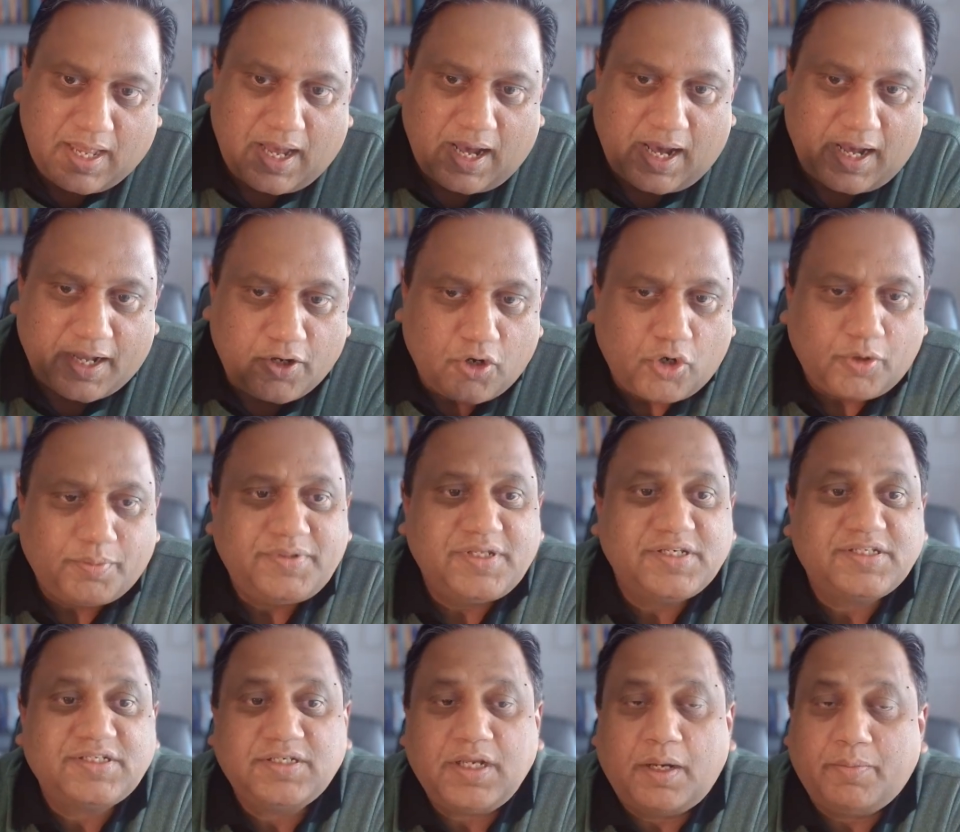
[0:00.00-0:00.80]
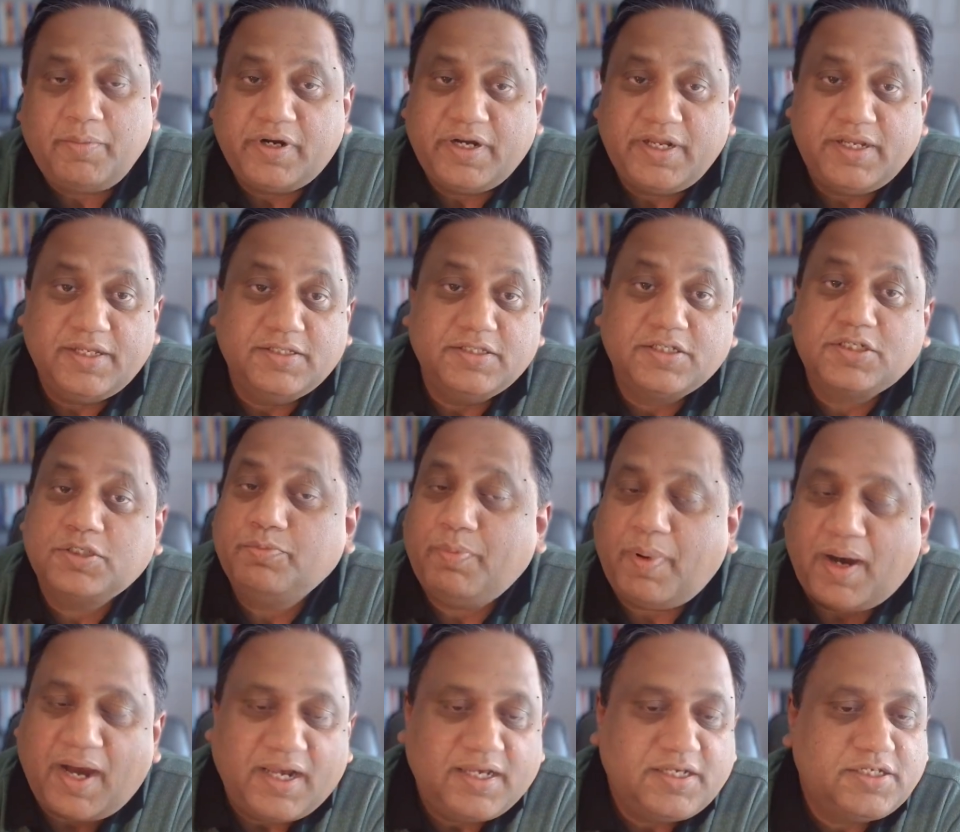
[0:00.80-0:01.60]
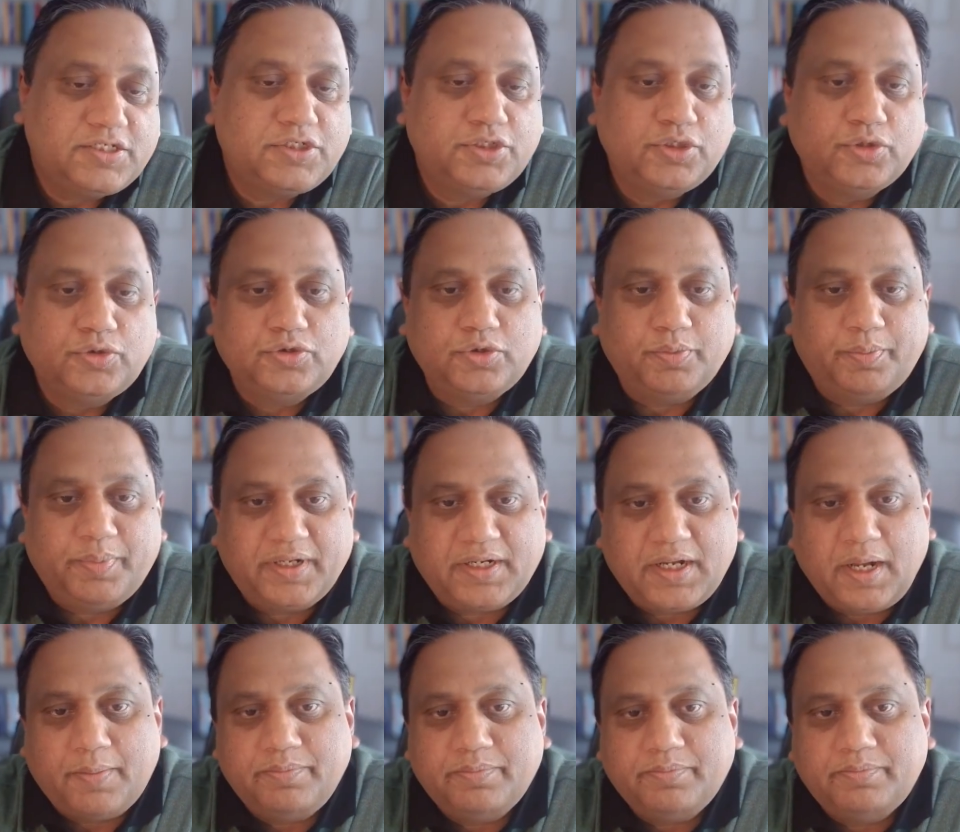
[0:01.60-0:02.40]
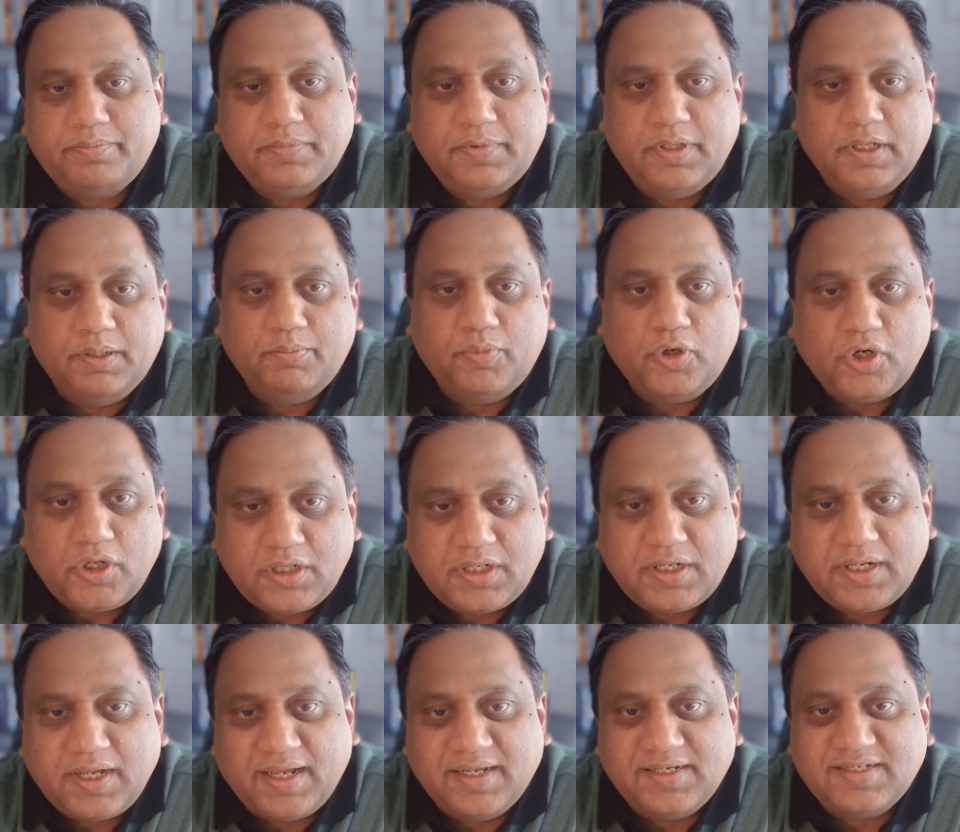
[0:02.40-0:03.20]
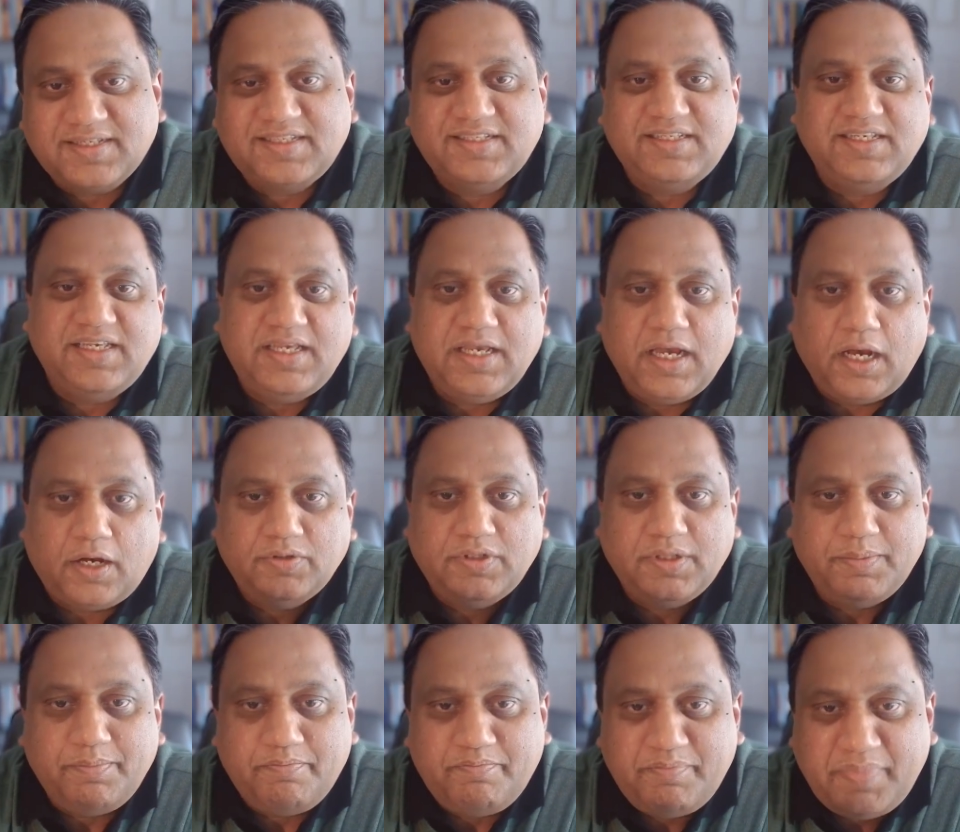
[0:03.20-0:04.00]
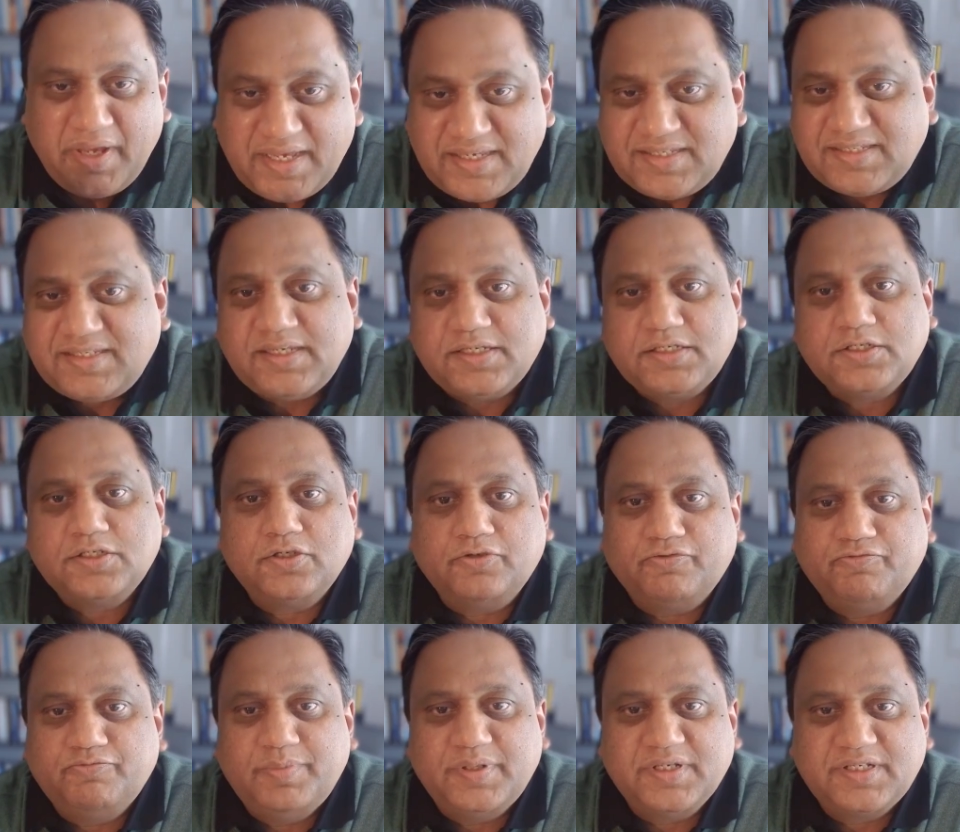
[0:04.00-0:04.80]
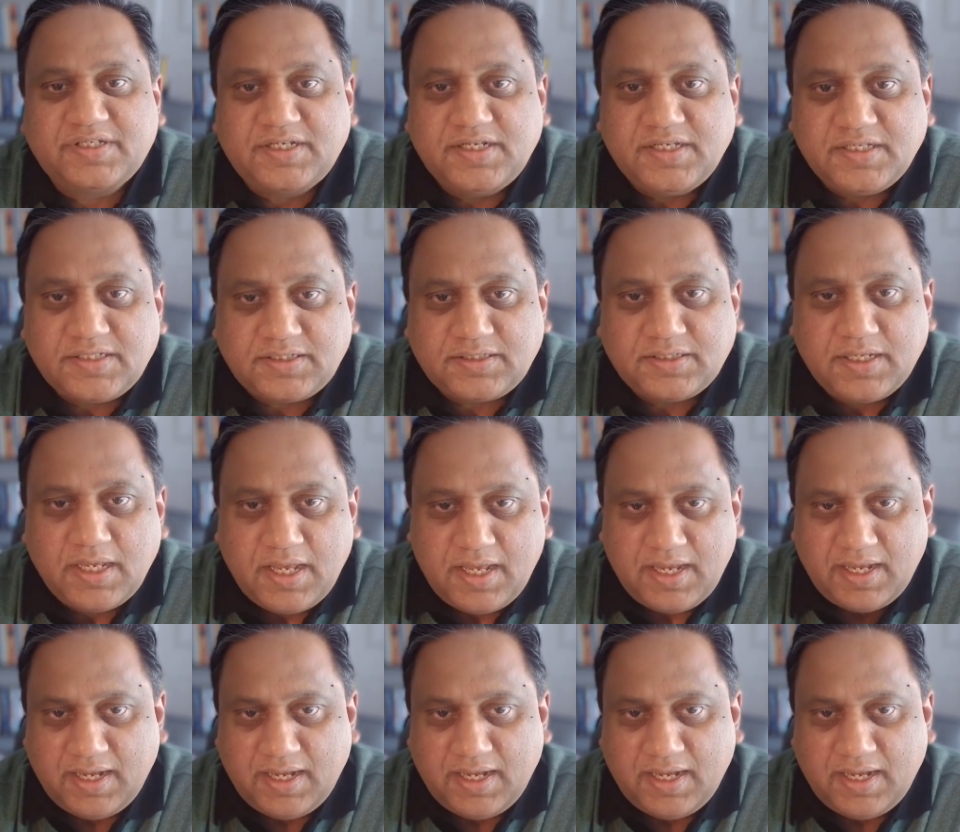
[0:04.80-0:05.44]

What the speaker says: I hope this summary inspires you to pick up the book and see how the basics of business